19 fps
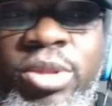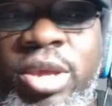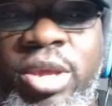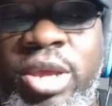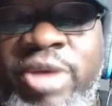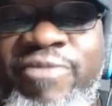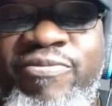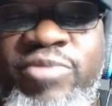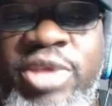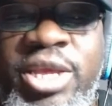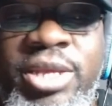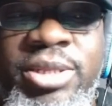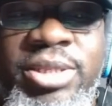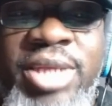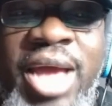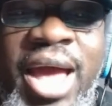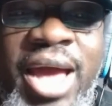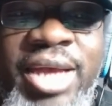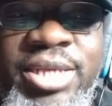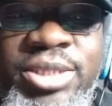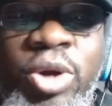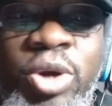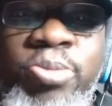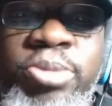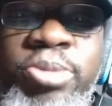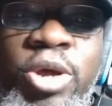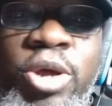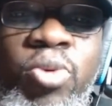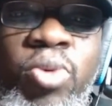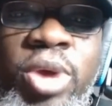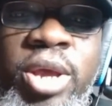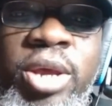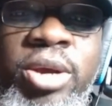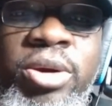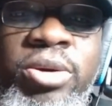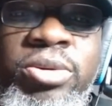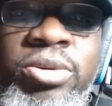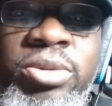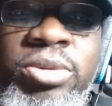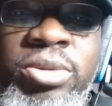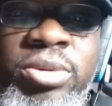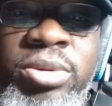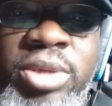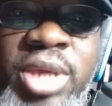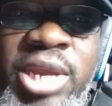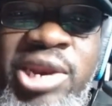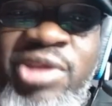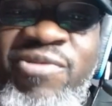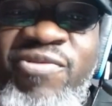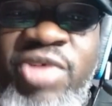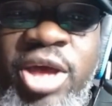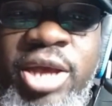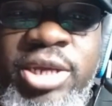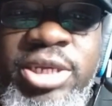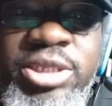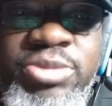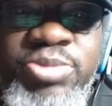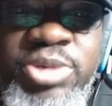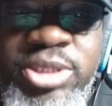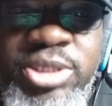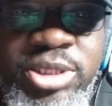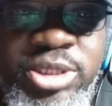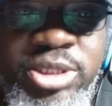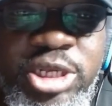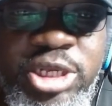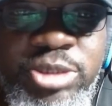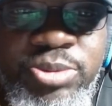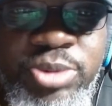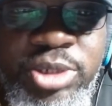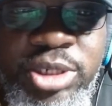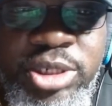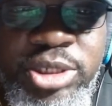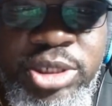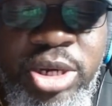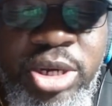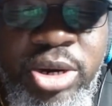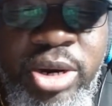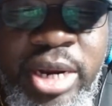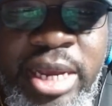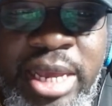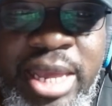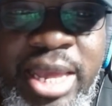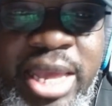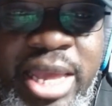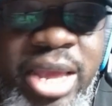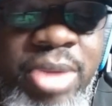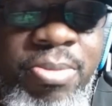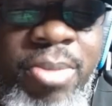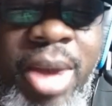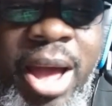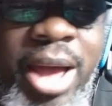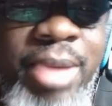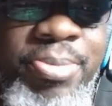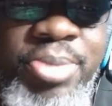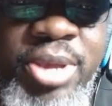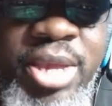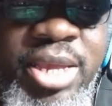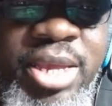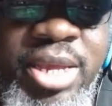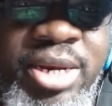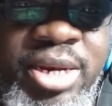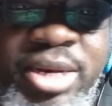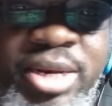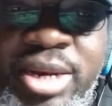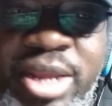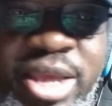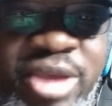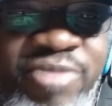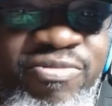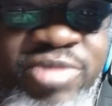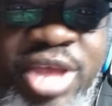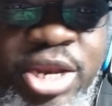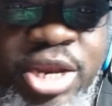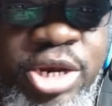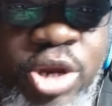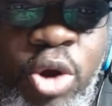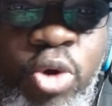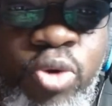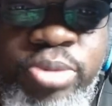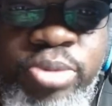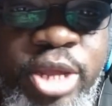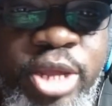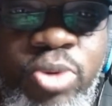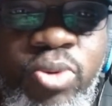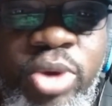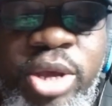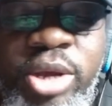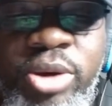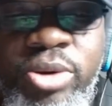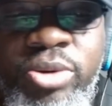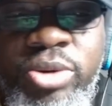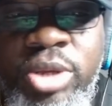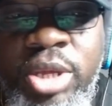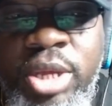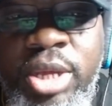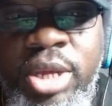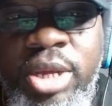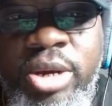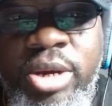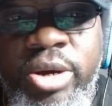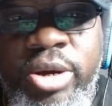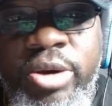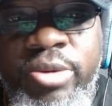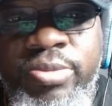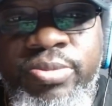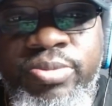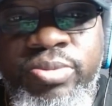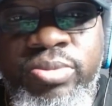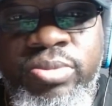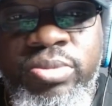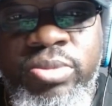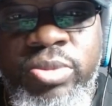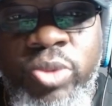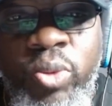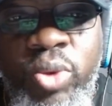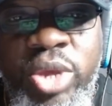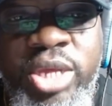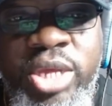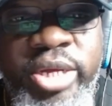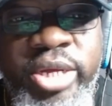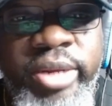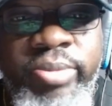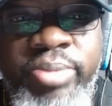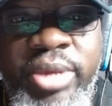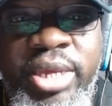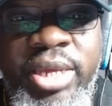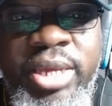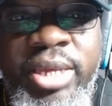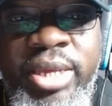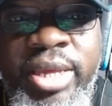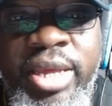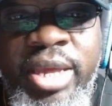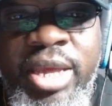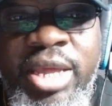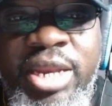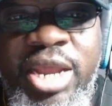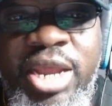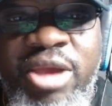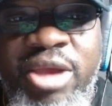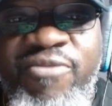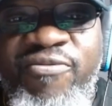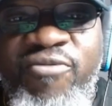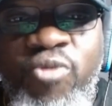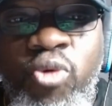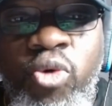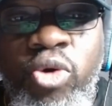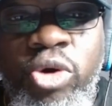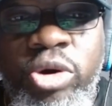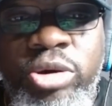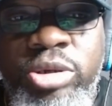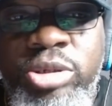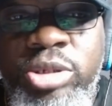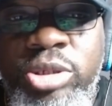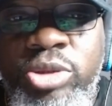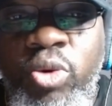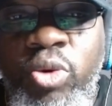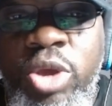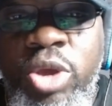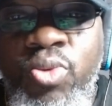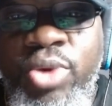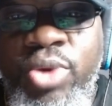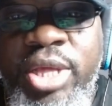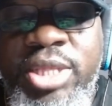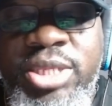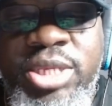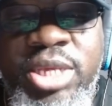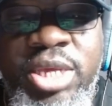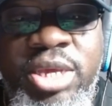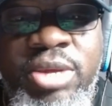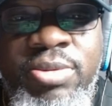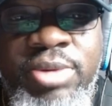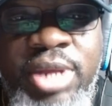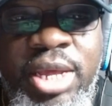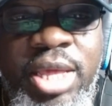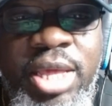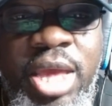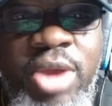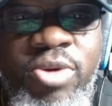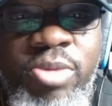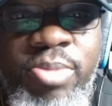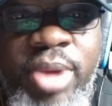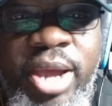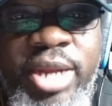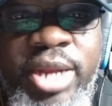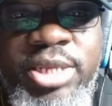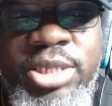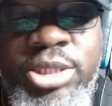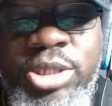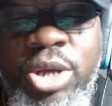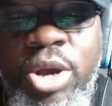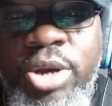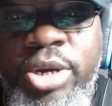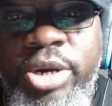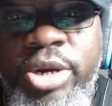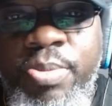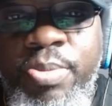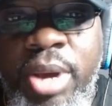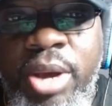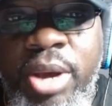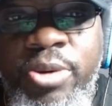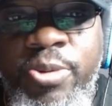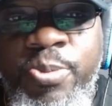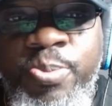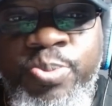if these guys don't play well, can the Falcons be successful this year? In my opinion, if they don't play well, we could be that 4-3 win team that everybody's talking about.